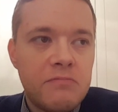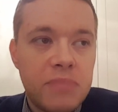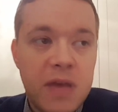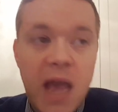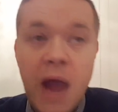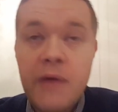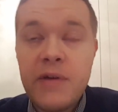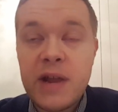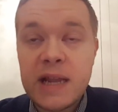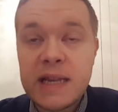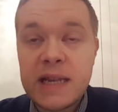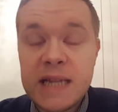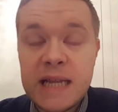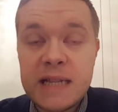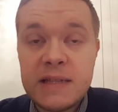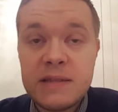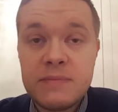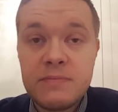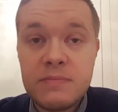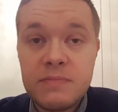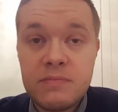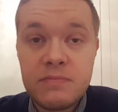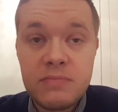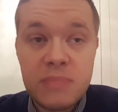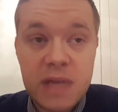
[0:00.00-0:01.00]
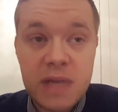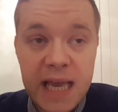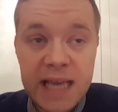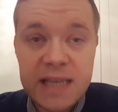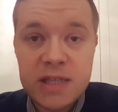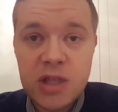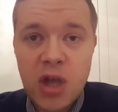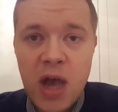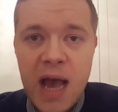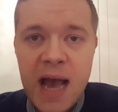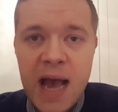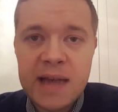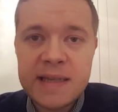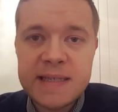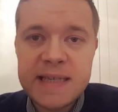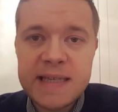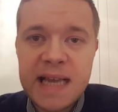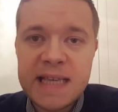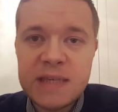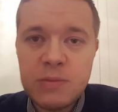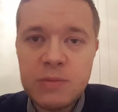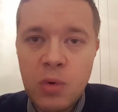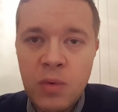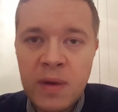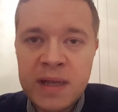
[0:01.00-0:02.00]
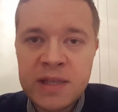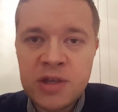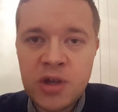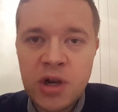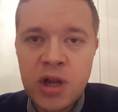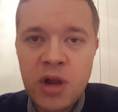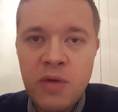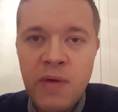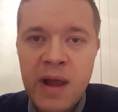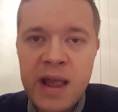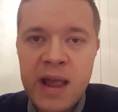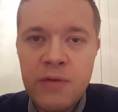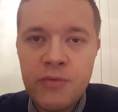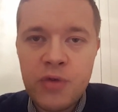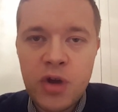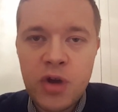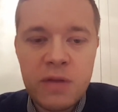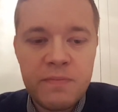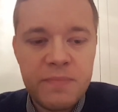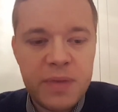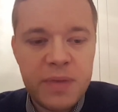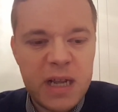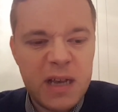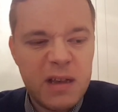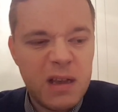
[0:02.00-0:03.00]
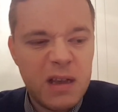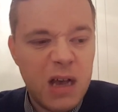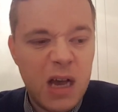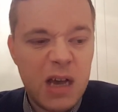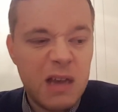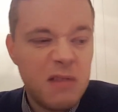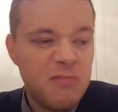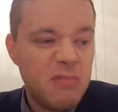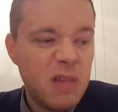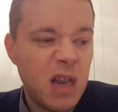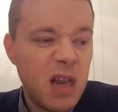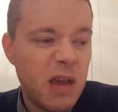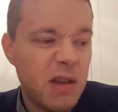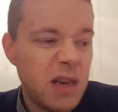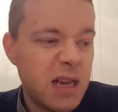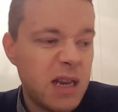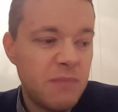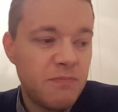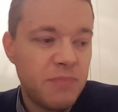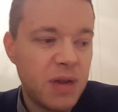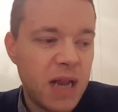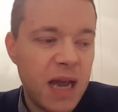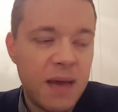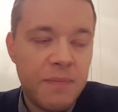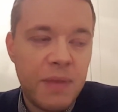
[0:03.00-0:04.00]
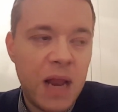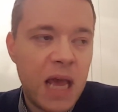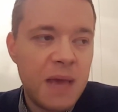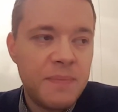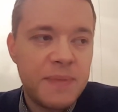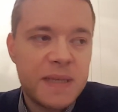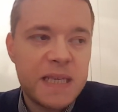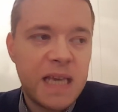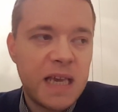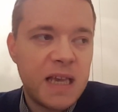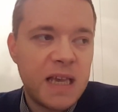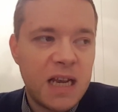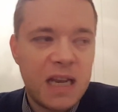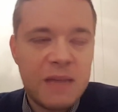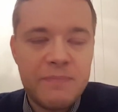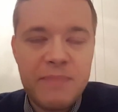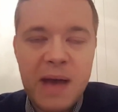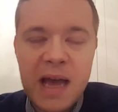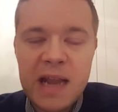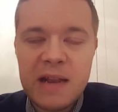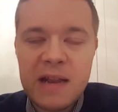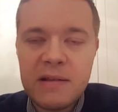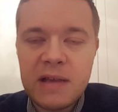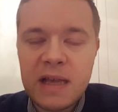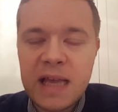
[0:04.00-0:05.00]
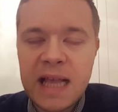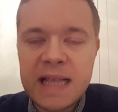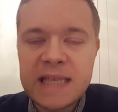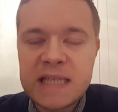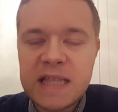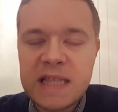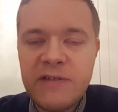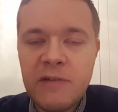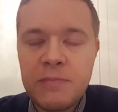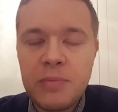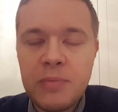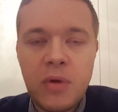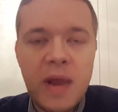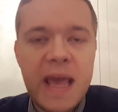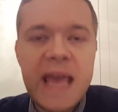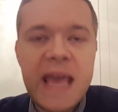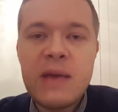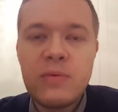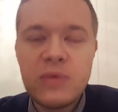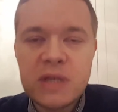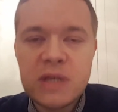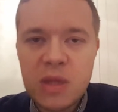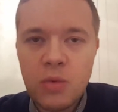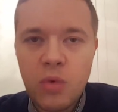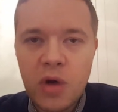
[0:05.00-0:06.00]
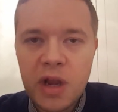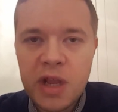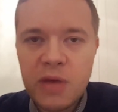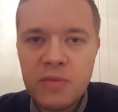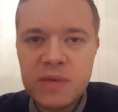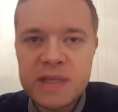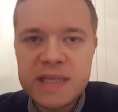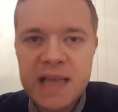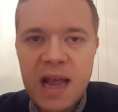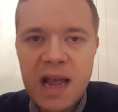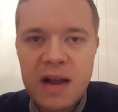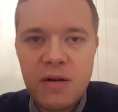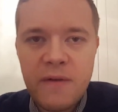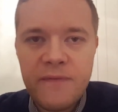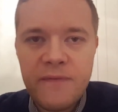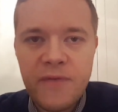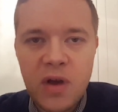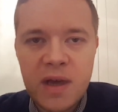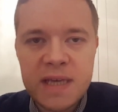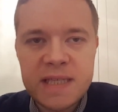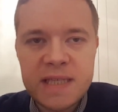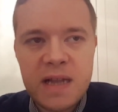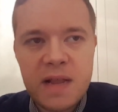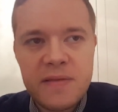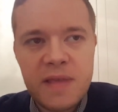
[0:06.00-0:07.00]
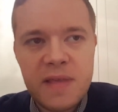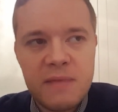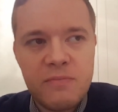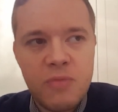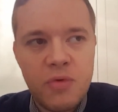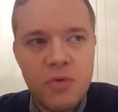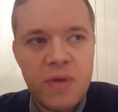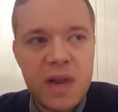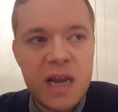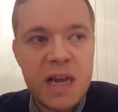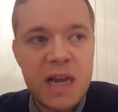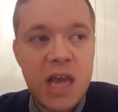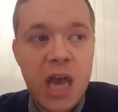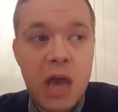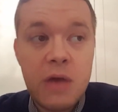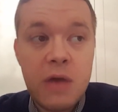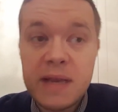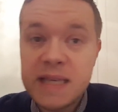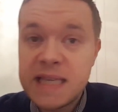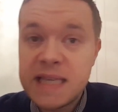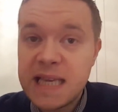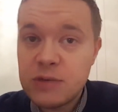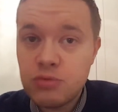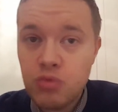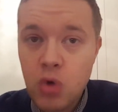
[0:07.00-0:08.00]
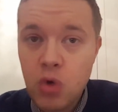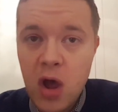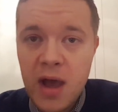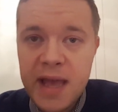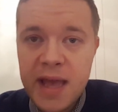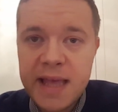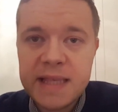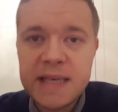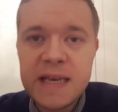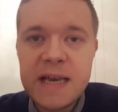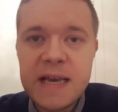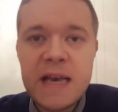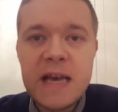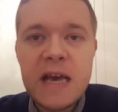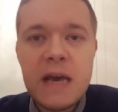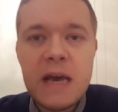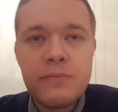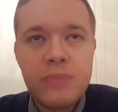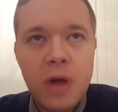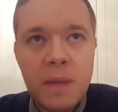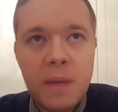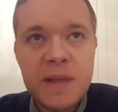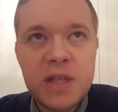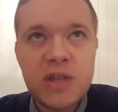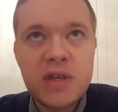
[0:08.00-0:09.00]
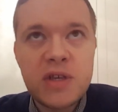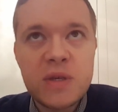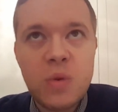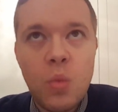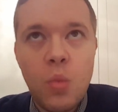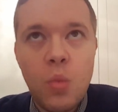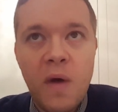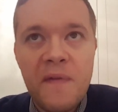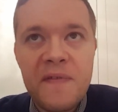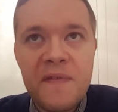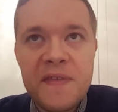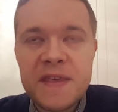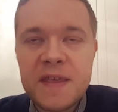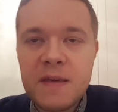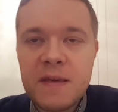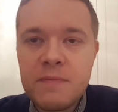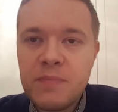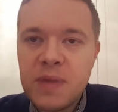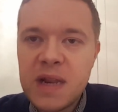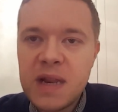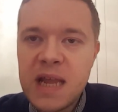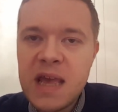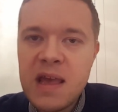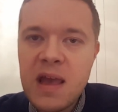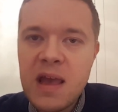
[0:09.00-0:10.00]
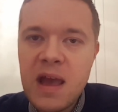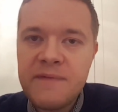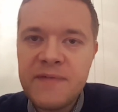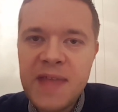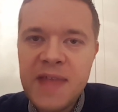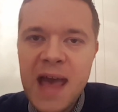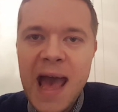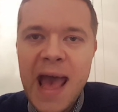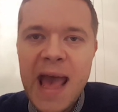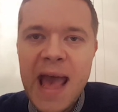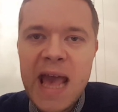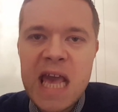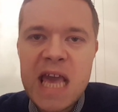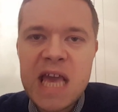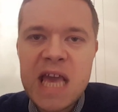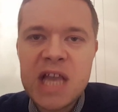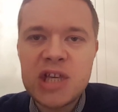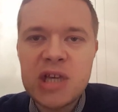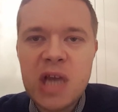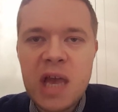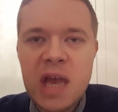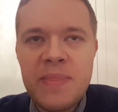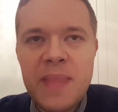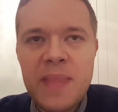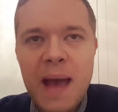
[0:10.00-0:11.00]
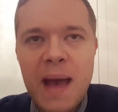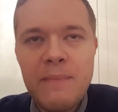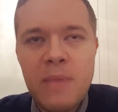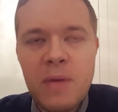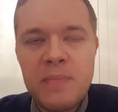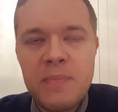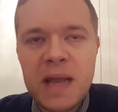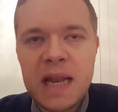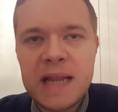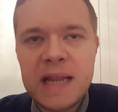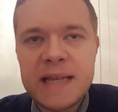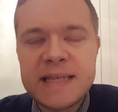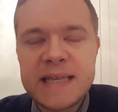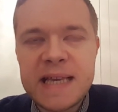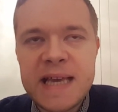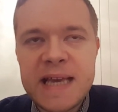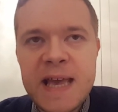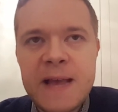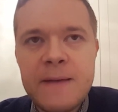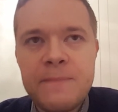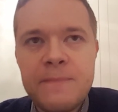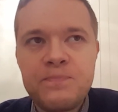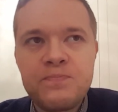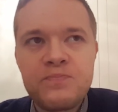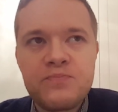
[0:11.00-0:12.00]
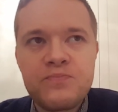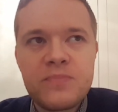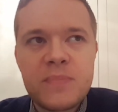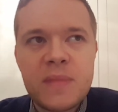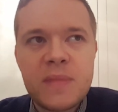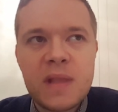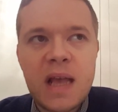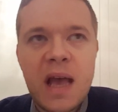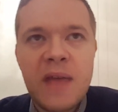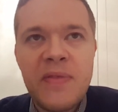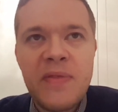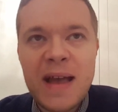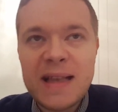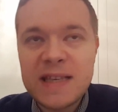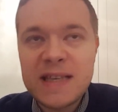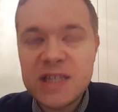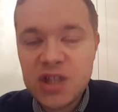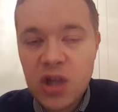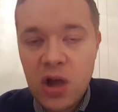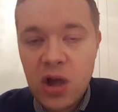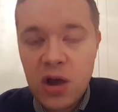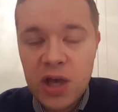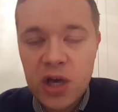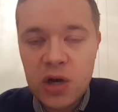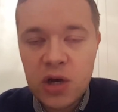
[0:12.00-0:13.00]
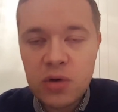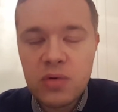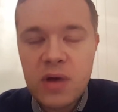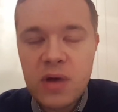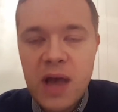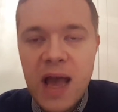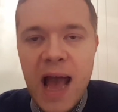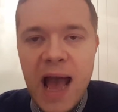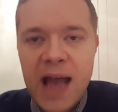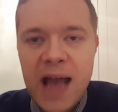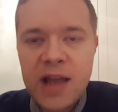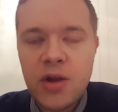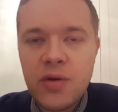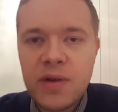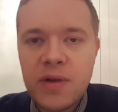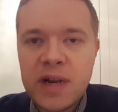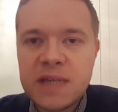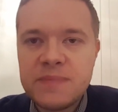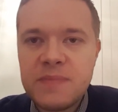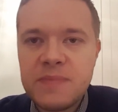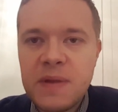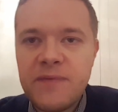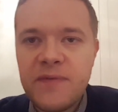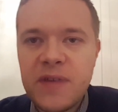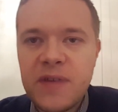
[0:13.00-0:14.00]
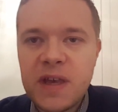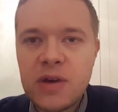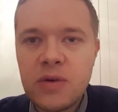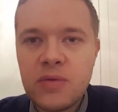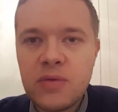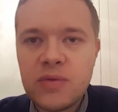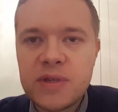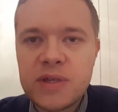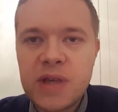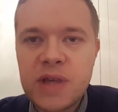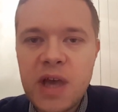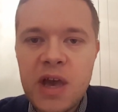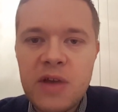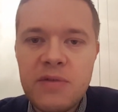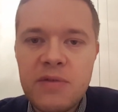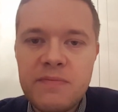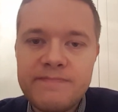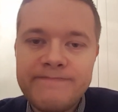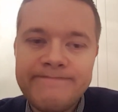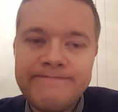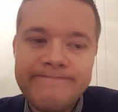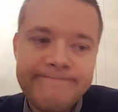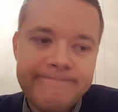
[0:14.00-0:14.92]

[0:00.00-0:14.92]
Carrick did kickstart our season. We went on a great run, but you know, he didn't play particularly bad against Liverpool. He was the one who was sacrificed, and I think Mourinho, it's his right, probably doesn't want somebody of that age and that mobility and that style anchoring his midfield. So